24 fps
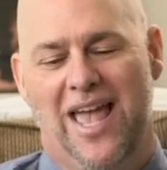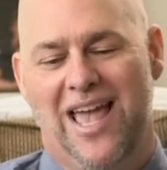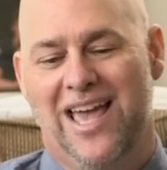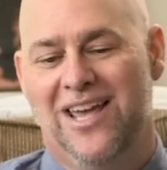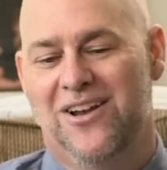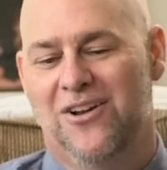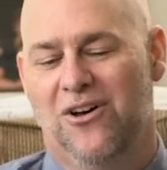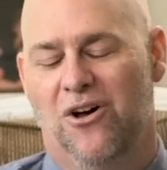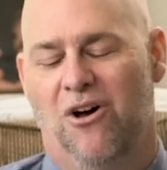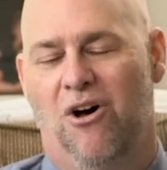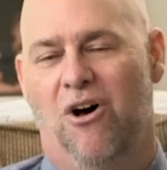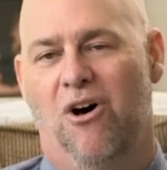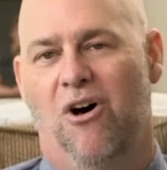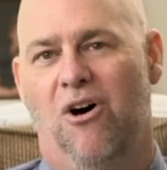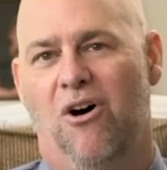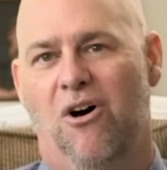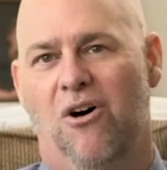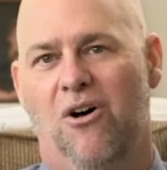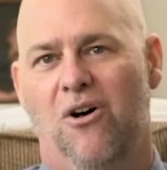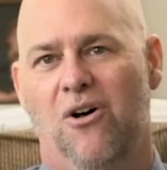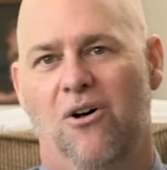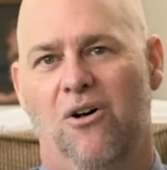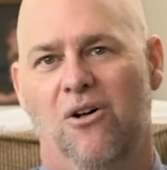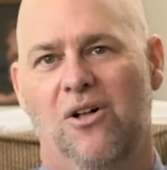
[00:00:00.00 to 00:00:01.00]
and
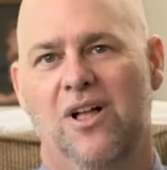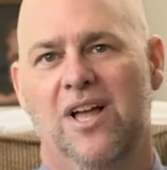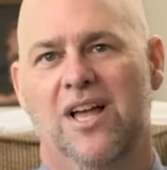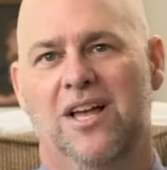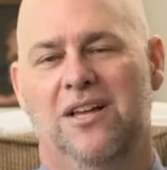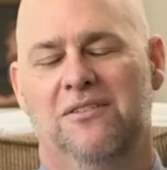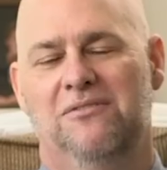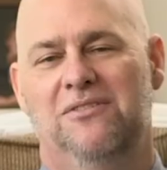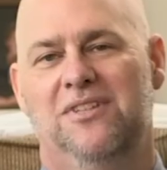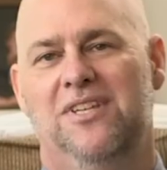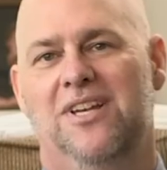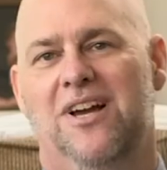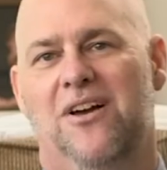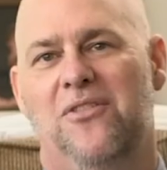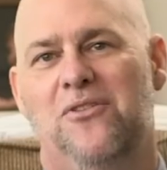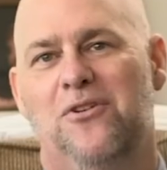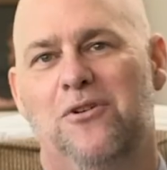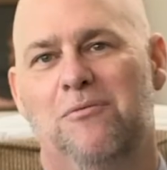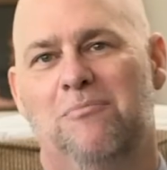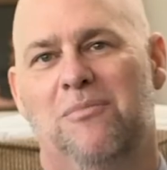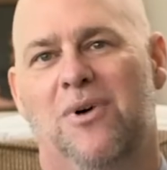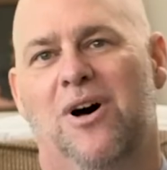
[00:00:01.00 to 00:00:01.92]
all the other